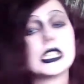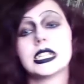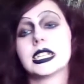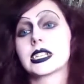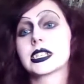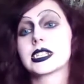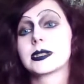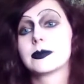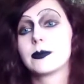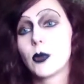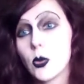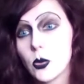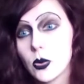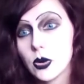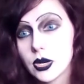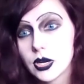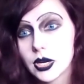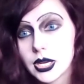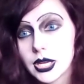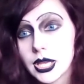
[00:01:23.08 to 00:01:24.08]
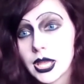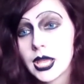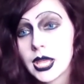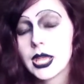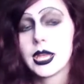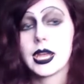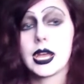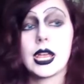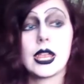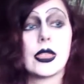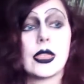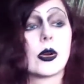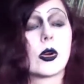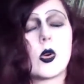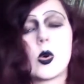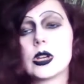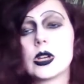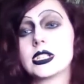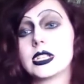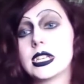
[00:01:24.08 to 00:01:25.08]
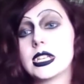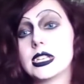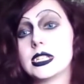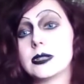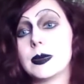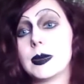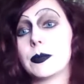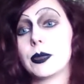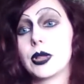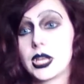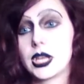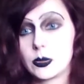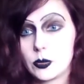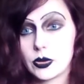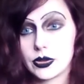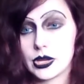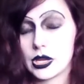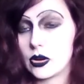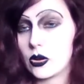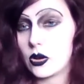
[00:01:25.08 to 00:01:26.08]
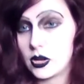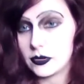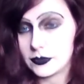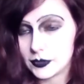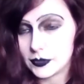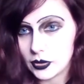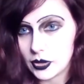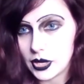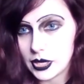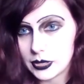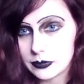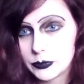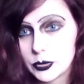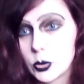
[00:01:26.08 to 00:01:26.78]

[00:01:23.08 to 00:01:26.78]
to explore, and they're going to need to be played with an awful lot.